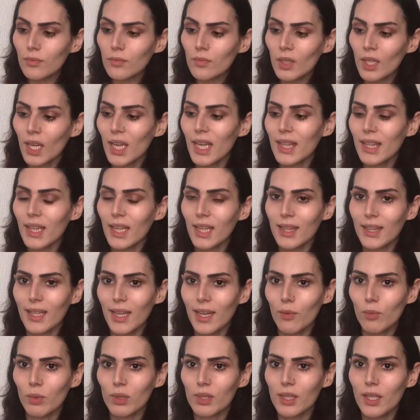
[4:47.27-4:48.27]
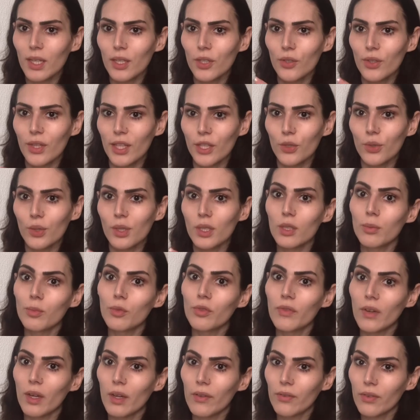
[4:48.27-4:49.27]
And then that would tell you that you need to move
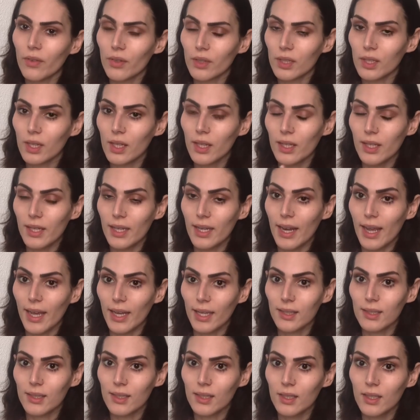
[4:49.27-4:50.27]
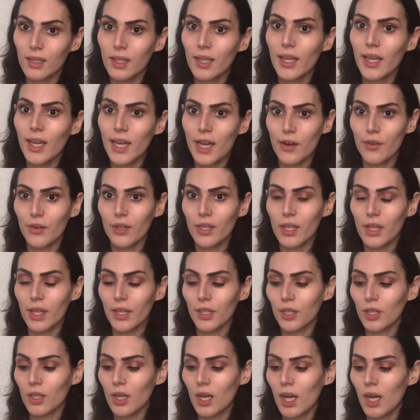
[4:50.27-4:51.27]
on to the next area that
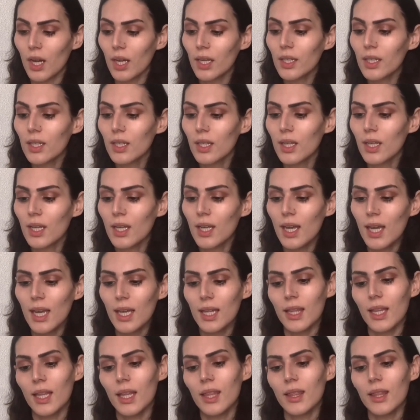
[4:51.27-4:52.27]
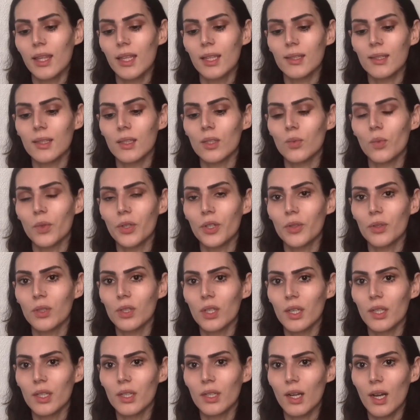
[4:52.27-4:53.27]
you're on. And then this is where you
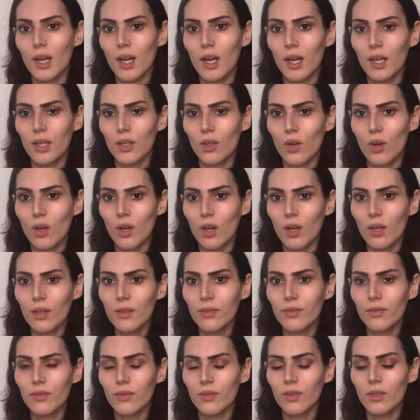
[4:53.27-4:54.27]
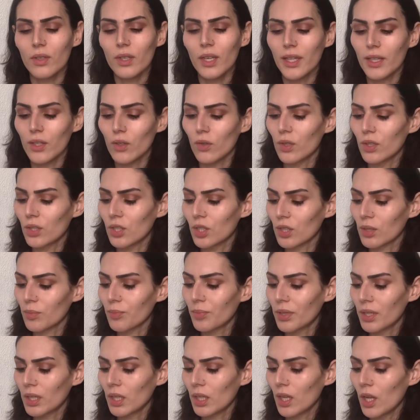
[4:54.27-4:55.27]
turn it on, off, or just
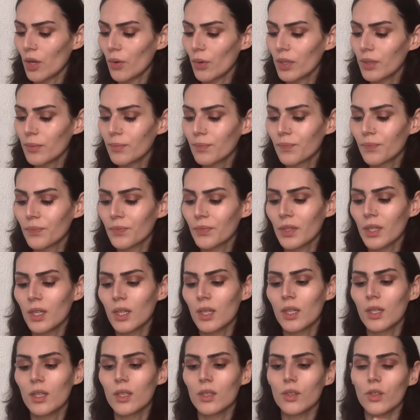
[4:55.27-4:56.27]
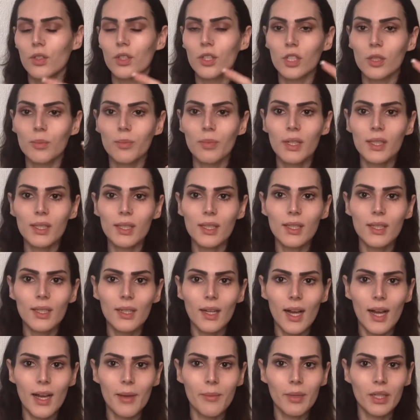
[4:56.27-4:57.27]
put it lower. So you just press it
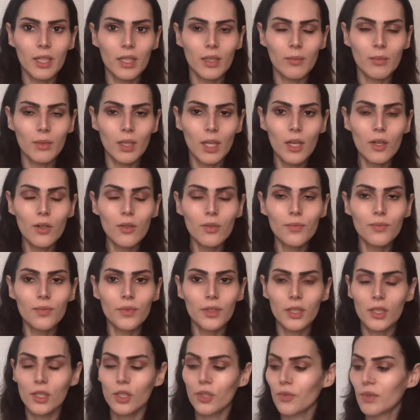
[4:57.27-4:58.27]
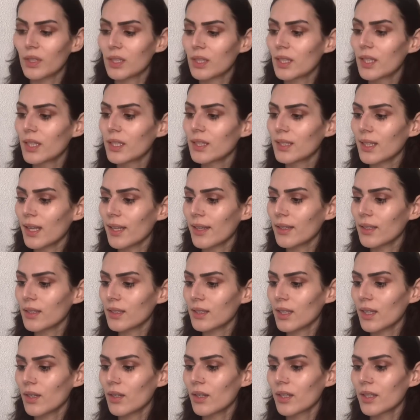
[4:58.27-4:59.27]
high, medium, low. There's 3 heat settings.
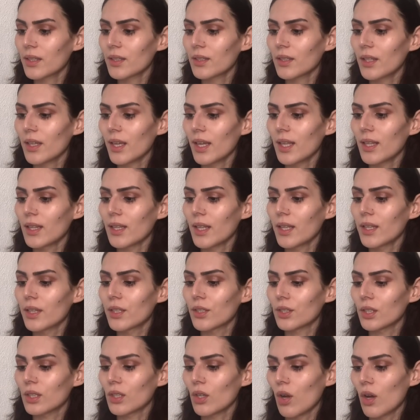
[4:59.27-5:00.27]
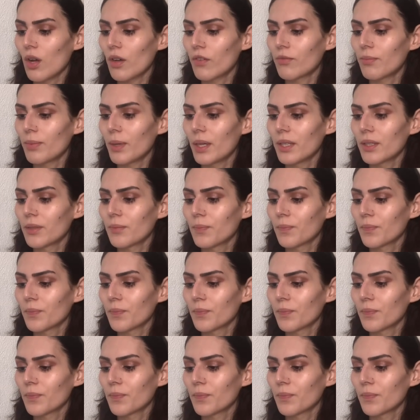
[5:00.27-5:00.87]
and then there's an off button.